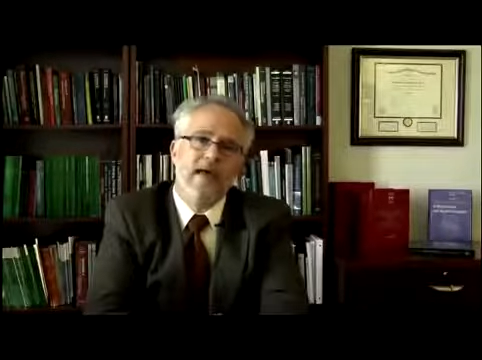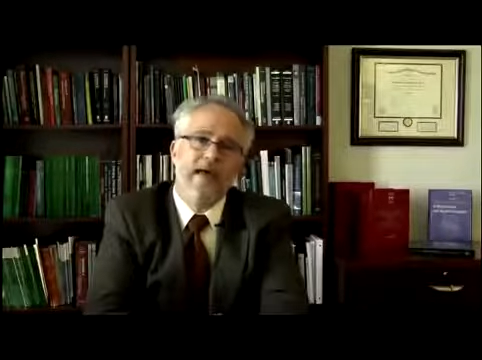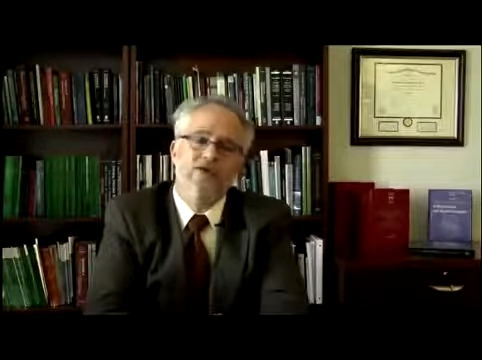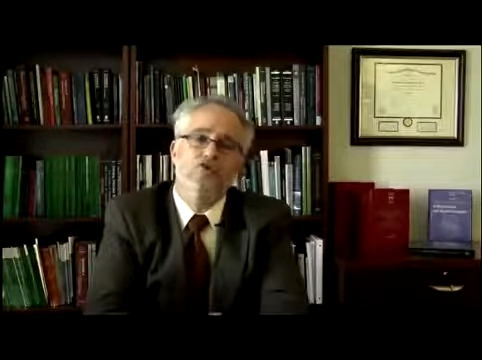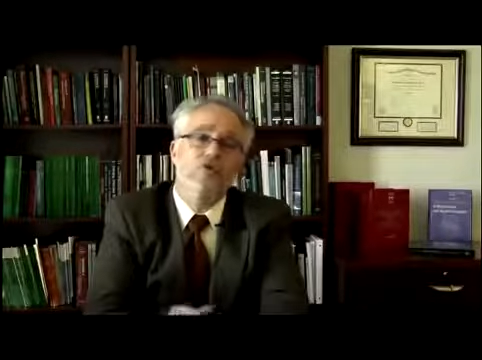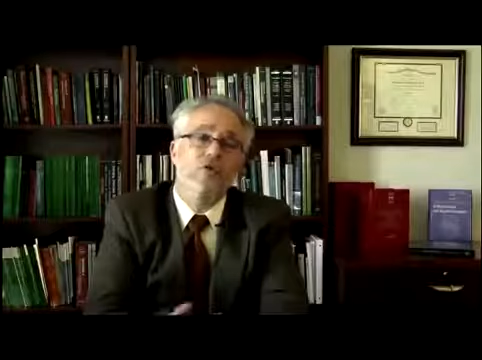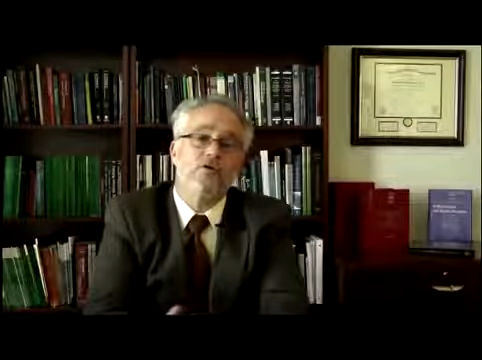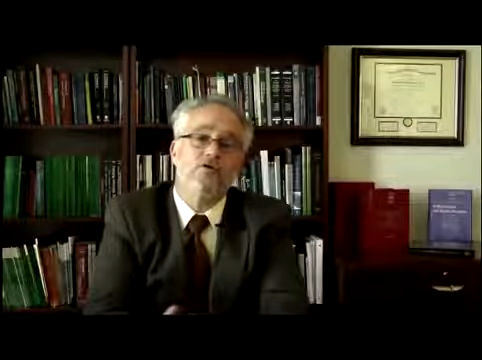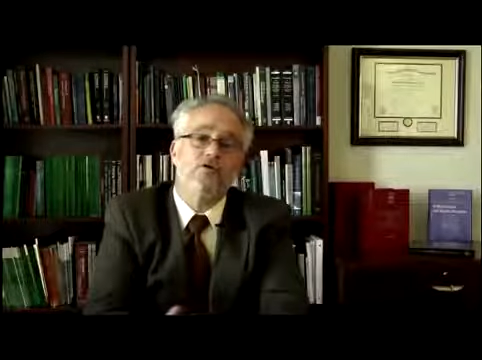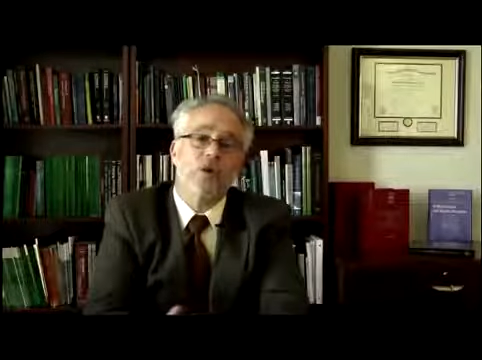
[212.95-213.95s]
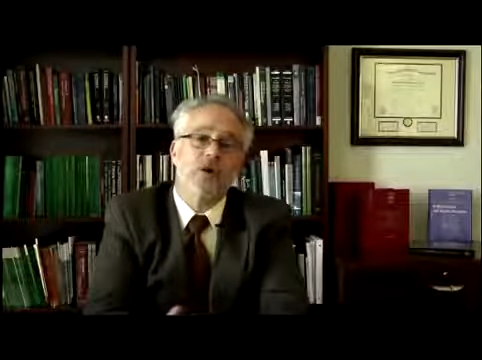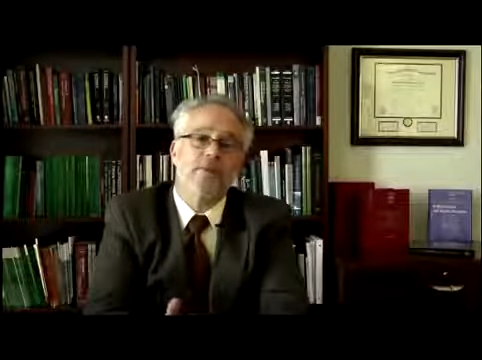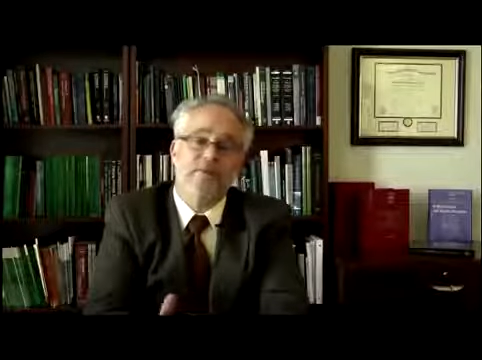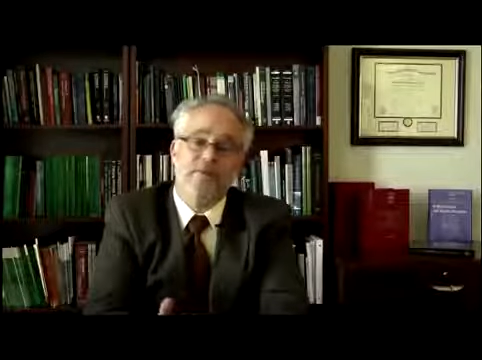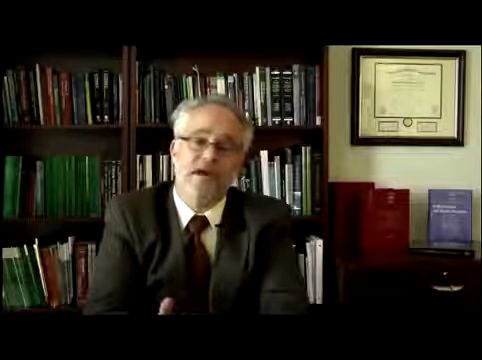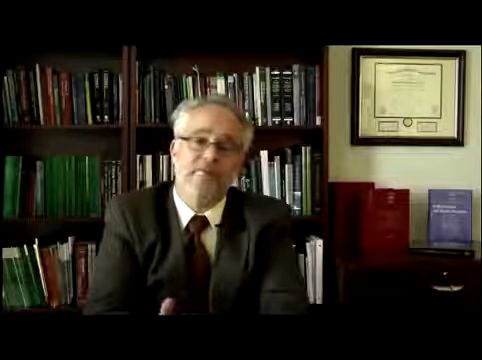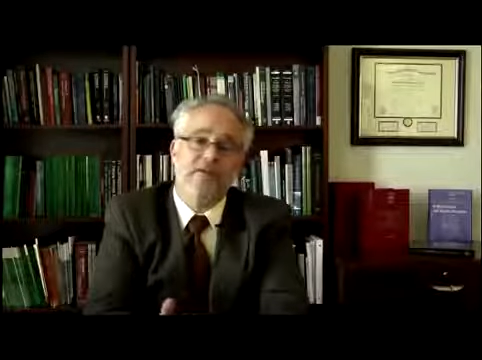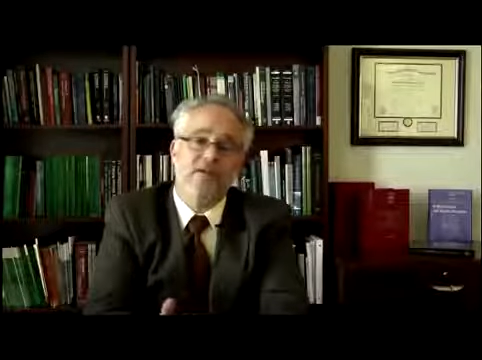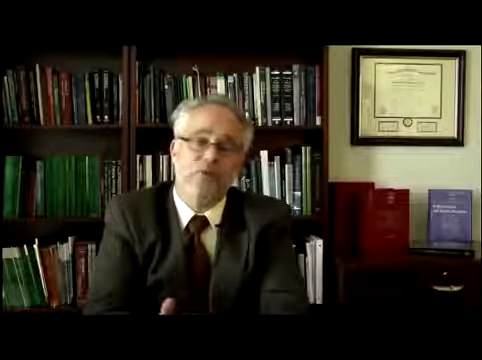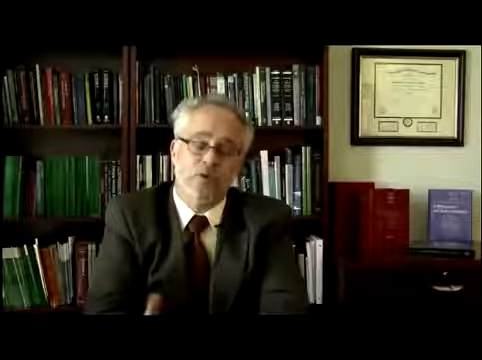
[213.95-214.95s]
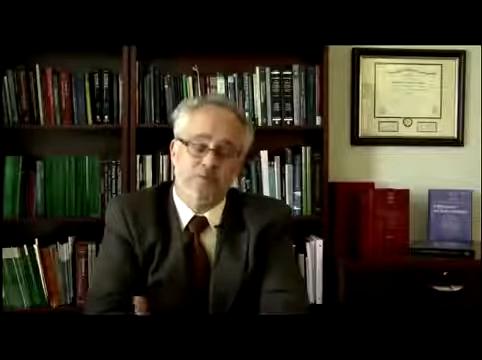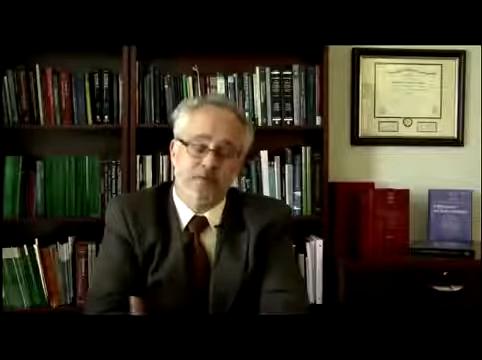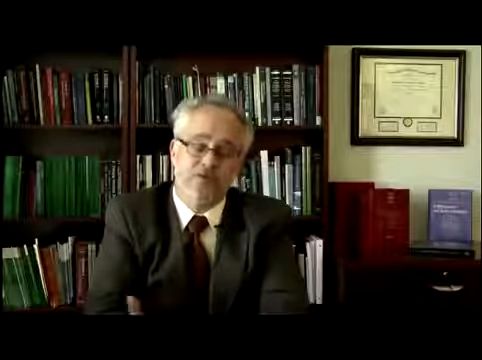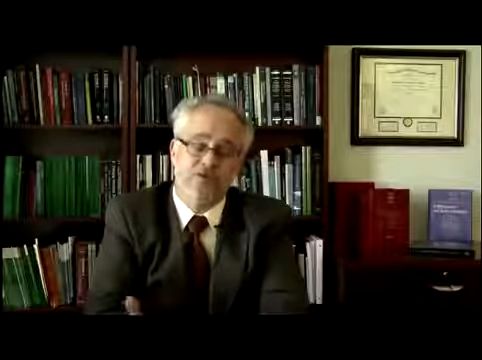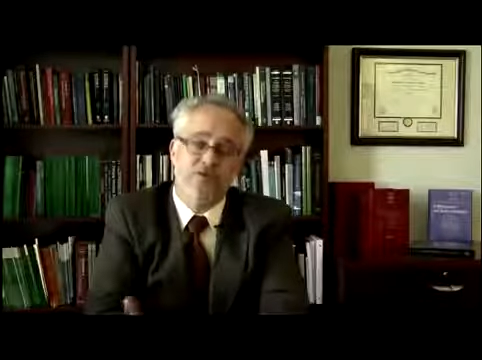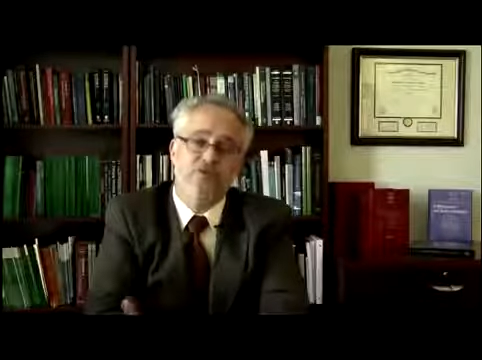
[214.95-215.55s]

And truncal sway may be evident when a patient